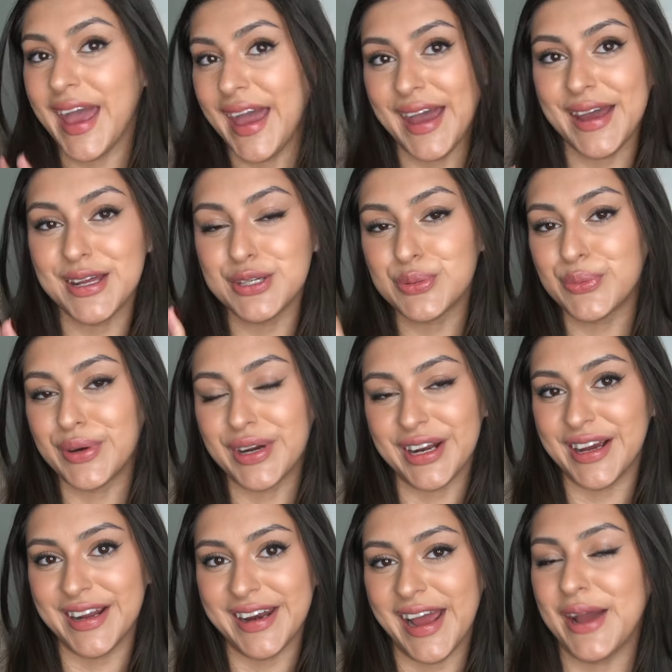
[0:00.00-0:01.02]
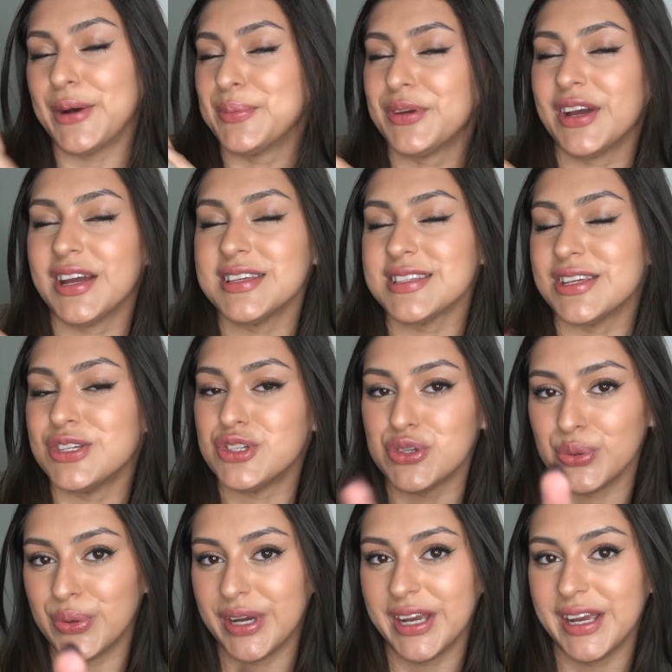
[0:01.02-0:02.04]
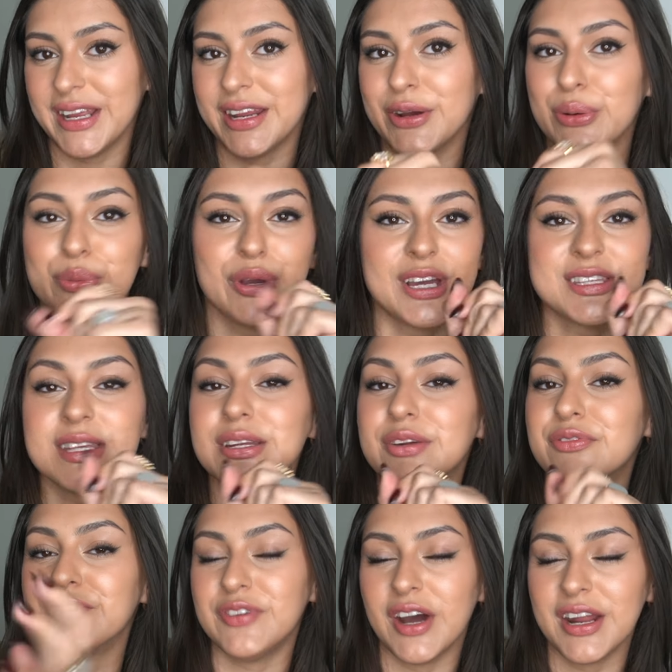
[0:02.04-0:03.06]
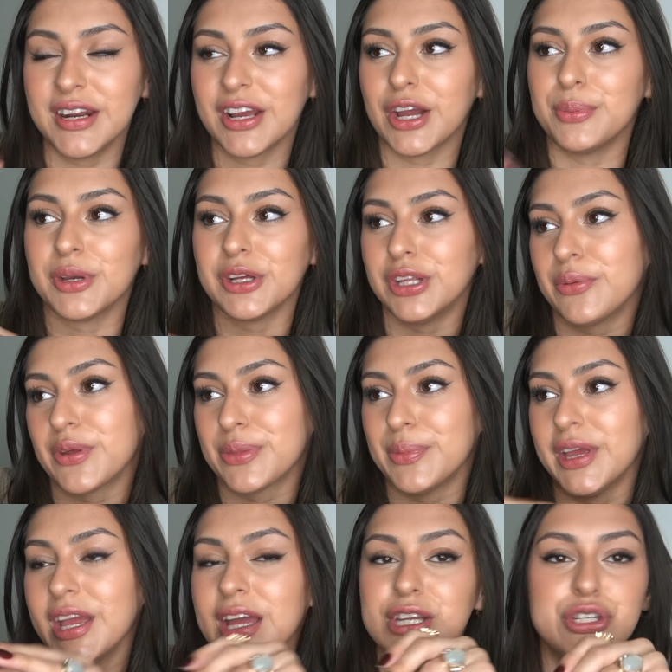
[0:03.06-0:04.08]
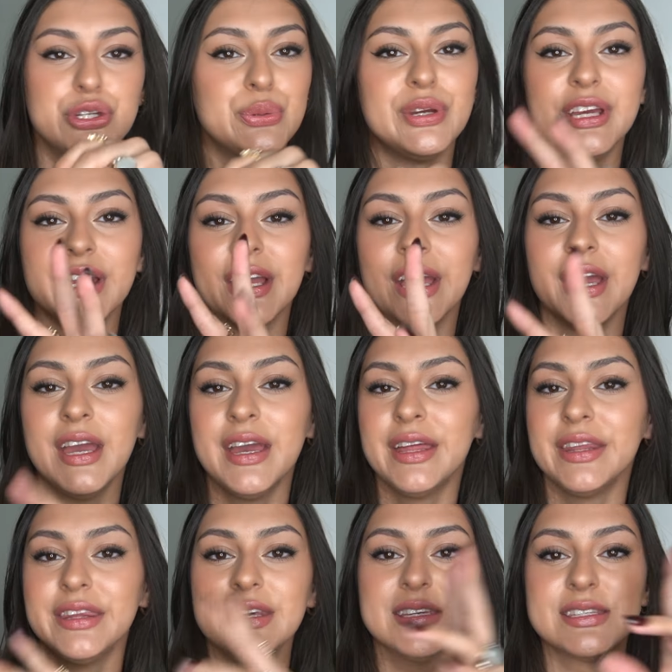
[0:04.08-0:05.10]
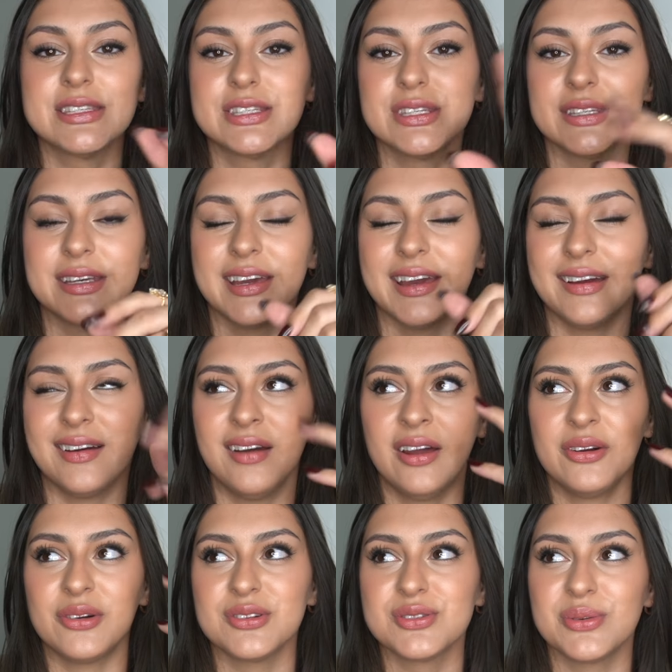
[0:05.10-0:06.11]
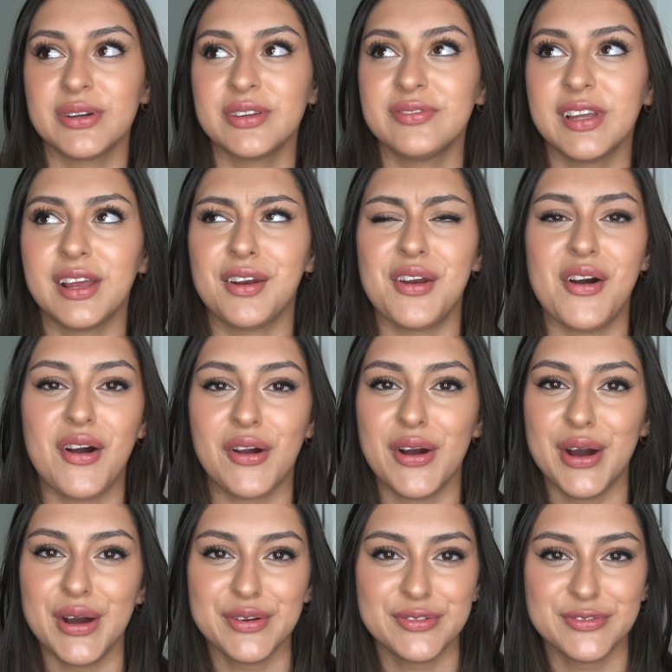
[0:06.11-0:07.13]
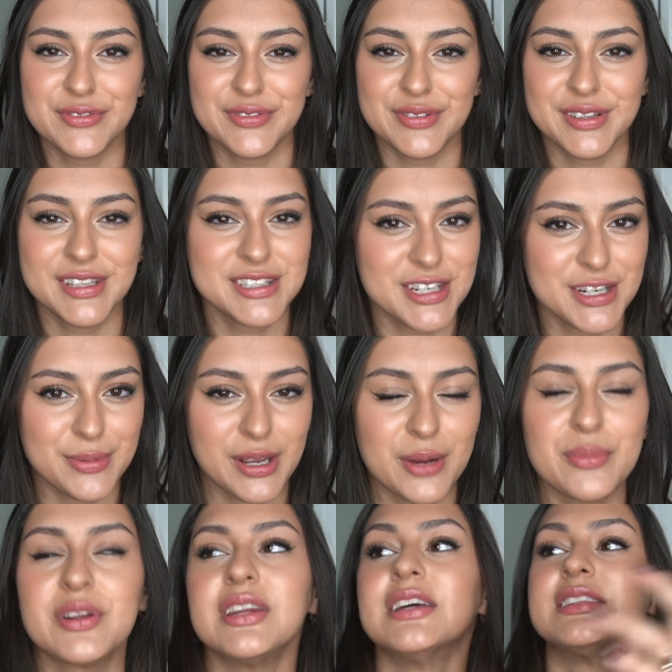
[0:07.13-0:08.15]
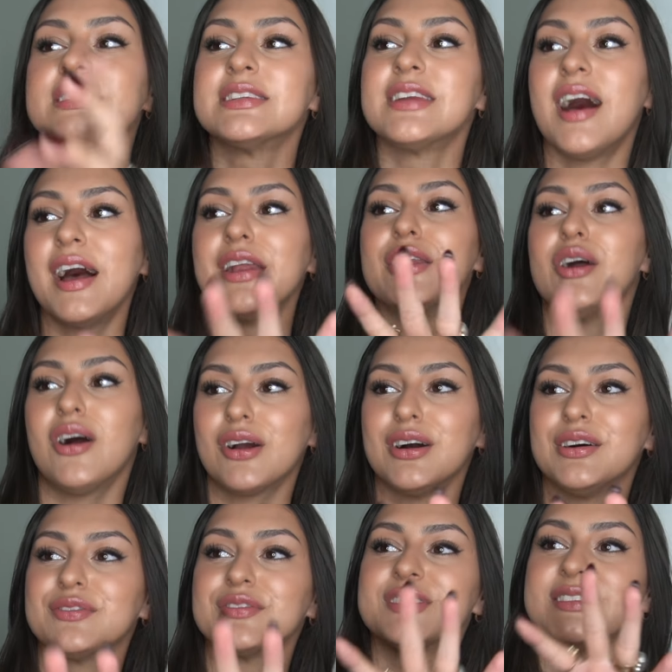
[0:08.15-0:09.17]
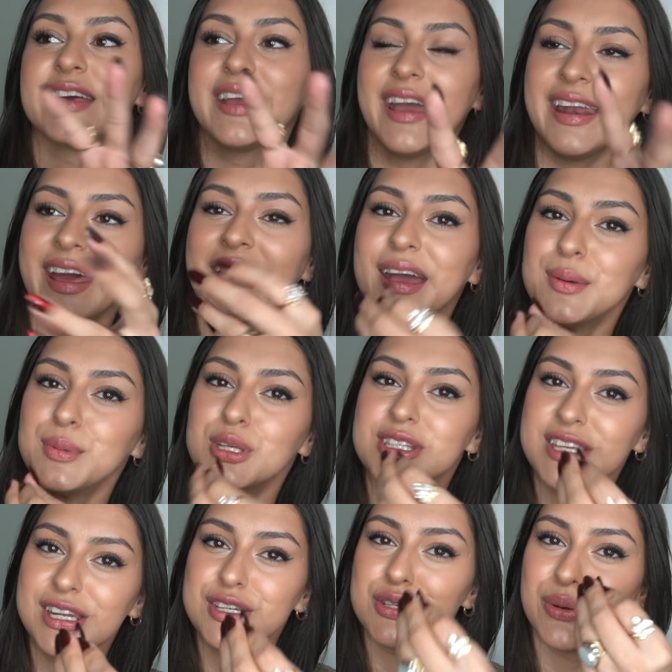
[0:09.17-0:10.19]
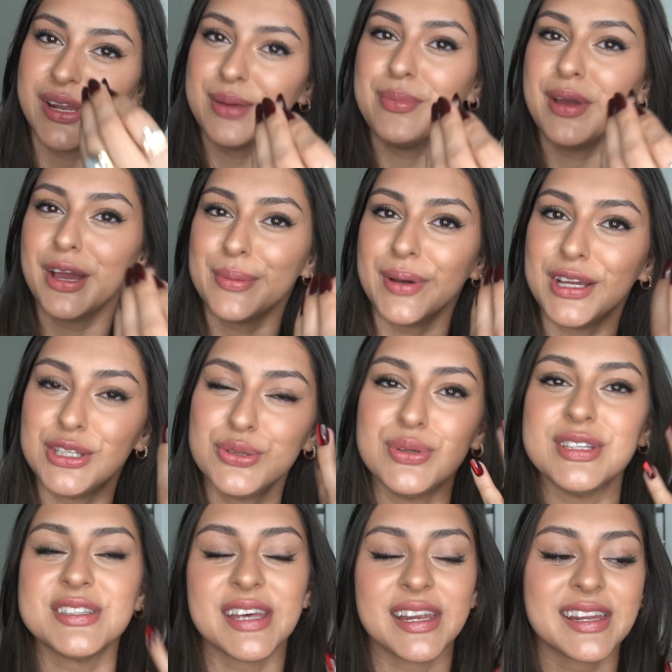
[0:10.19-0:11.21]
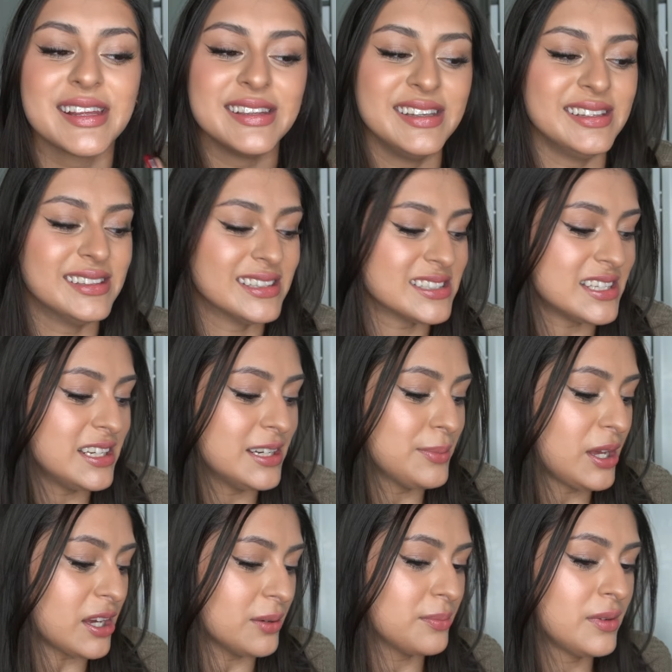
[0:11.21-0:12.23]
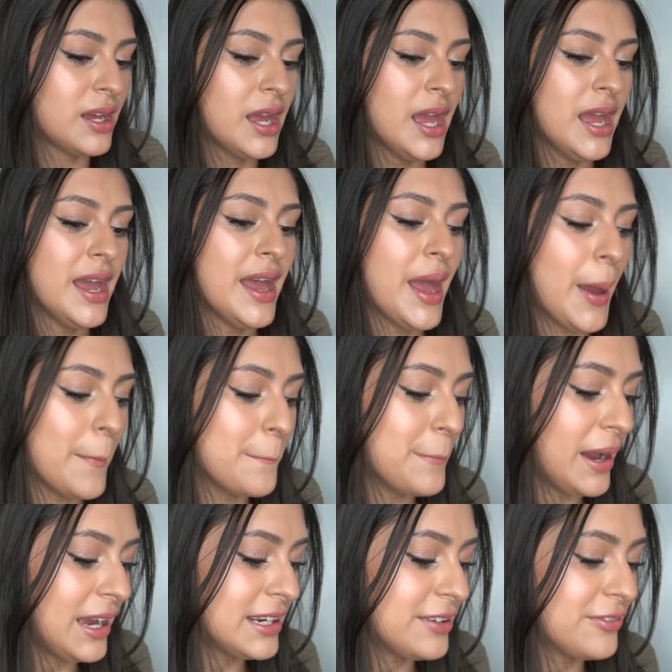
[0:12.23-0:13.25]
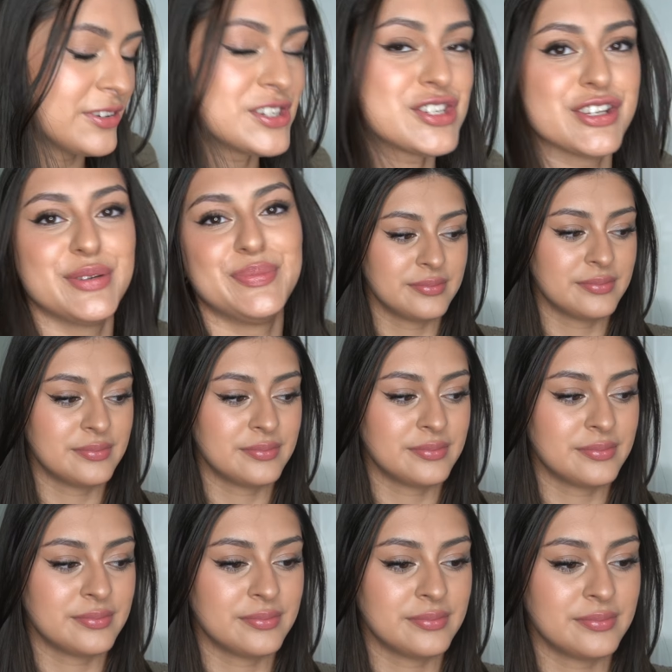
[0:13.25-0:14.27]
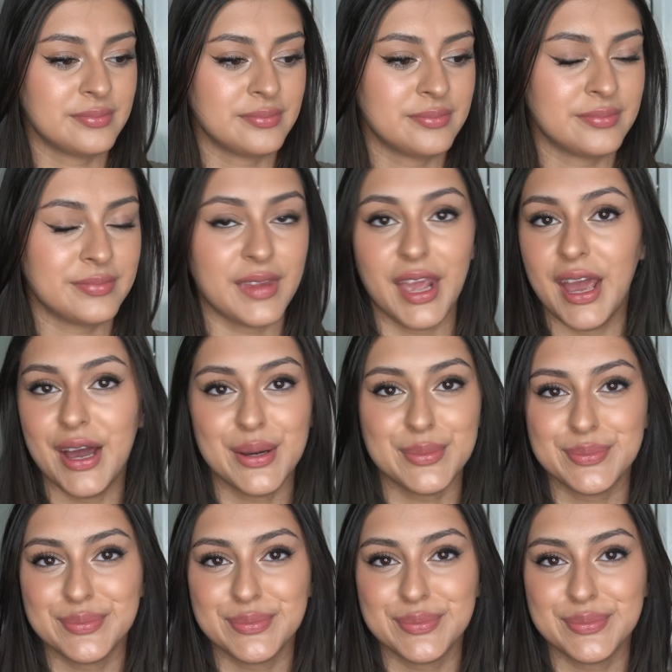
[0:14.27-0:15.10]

And we're done. I hope you guys enjoyed. I hope you guys had fun coming along with me and doing this, I don't know, sort of like knockoff Latina makeup. But it's not knockoff because, again, I am Latina. So any makeup I do is technically Latina makeup by definition. Yeah.